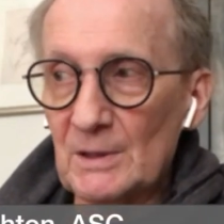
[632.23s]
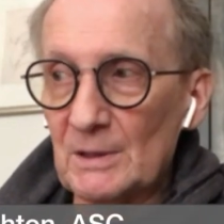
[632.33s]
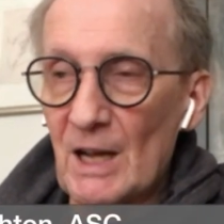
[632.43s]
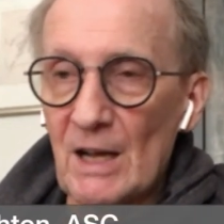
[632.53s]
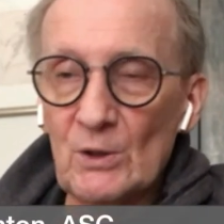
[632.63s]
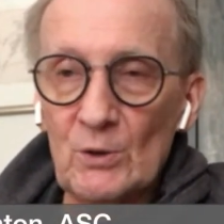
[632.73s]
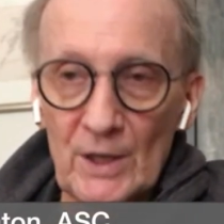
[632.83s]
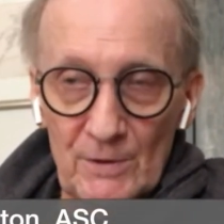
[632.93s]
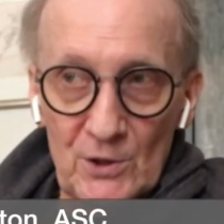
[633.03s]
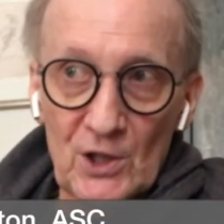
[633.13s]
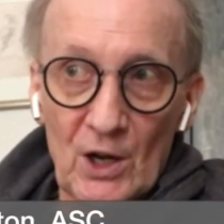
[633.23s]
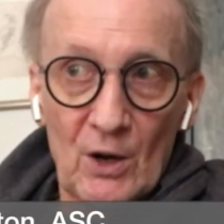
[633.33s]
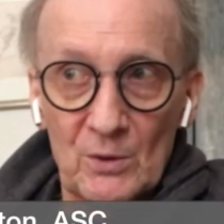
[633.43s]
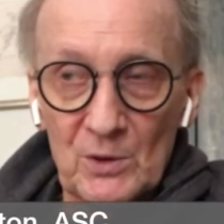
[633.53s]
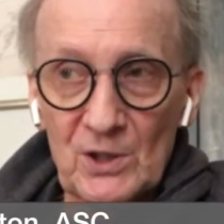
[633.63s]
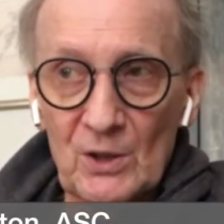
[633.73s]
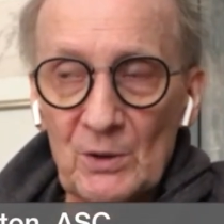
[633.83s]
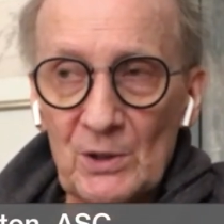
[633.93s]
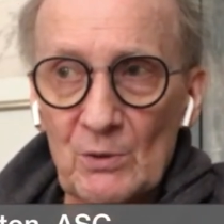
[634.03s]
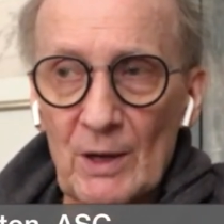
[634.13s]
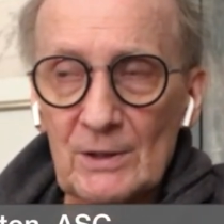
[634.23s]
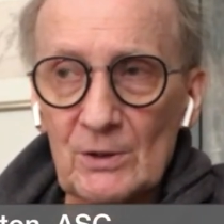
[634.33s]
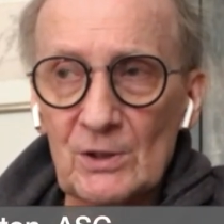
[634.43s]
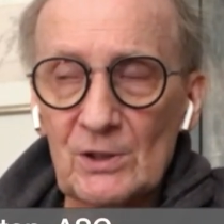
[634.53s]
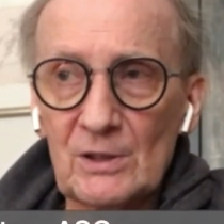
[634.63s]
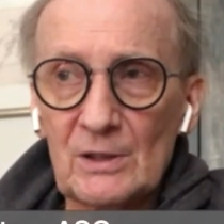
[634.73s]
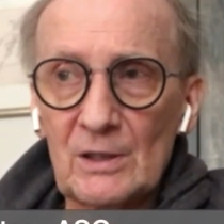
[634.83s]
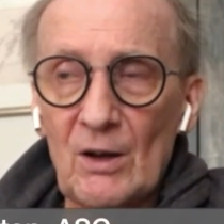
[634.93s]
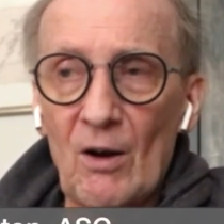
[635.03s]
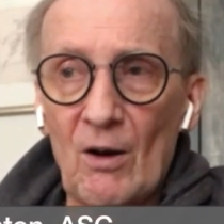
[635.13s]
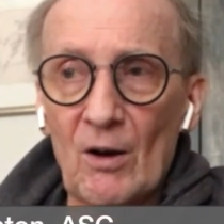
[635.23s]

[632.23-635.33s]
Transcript: continuity of the show. So the directors mm-hmm.